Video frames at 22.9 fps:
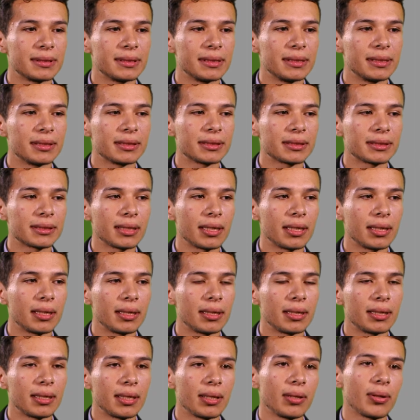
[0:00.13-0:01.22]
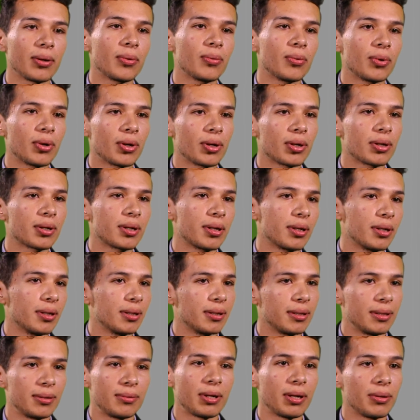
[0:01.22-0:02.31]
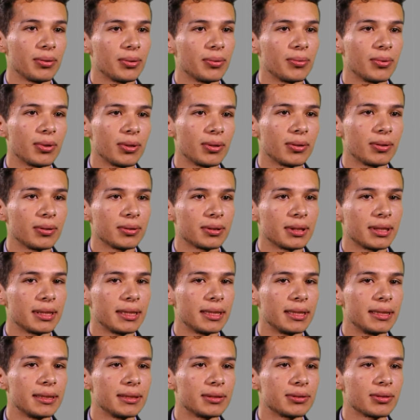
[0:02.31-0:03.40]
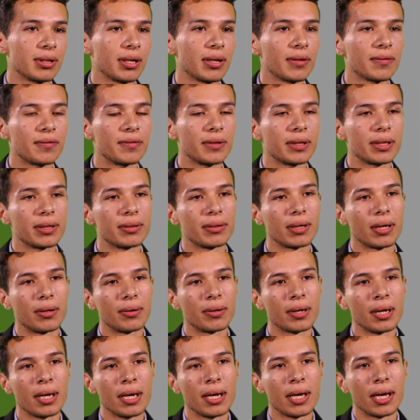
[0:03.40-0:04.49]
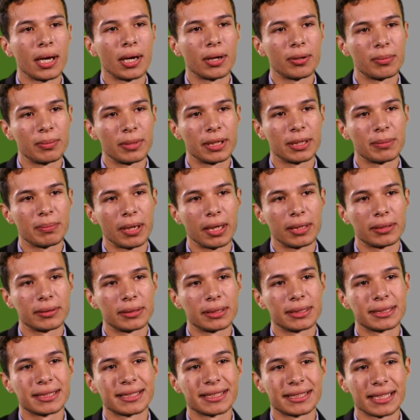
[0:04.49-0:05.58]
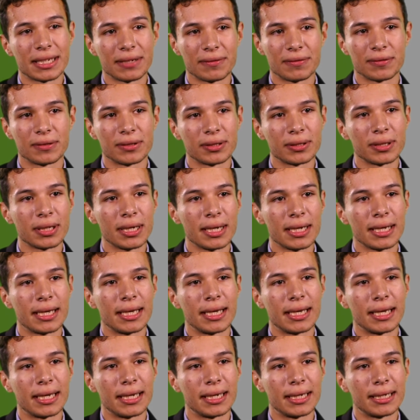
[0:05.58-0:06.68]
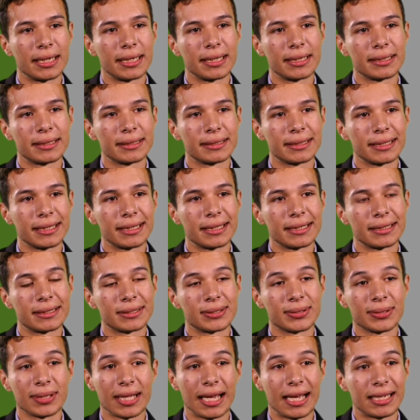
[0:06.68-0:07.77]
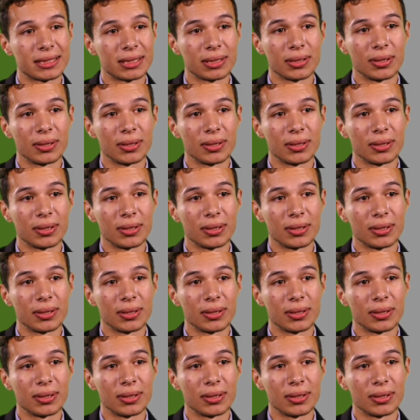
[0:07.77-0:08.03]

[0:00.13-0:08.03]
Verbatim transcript: There's uh, a lot of work around the world in trying to figure out how to make batteries safer and, and to last